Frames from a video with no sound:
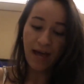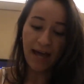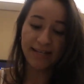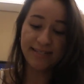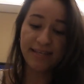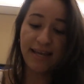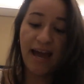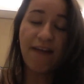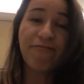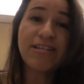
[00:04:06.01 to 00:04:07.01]
I see
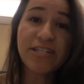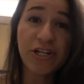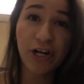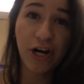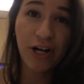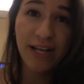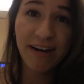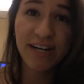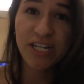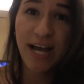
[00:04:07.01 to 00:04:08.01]
every single girl
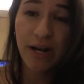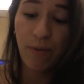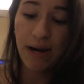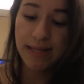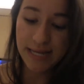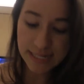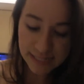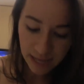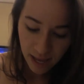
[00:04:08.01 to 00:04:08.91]
here in China wear these